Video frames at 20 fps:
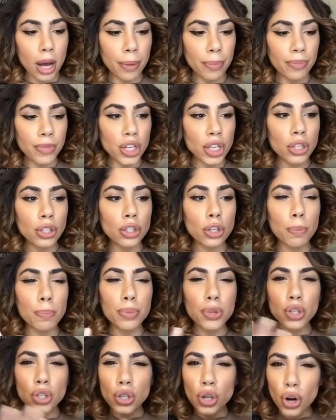Just
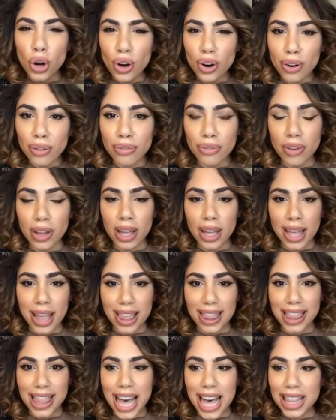observe
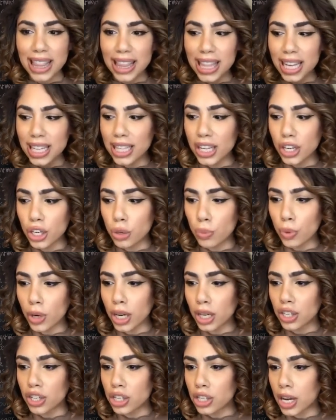that thing that you want
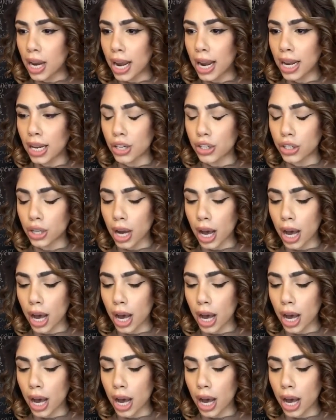to change.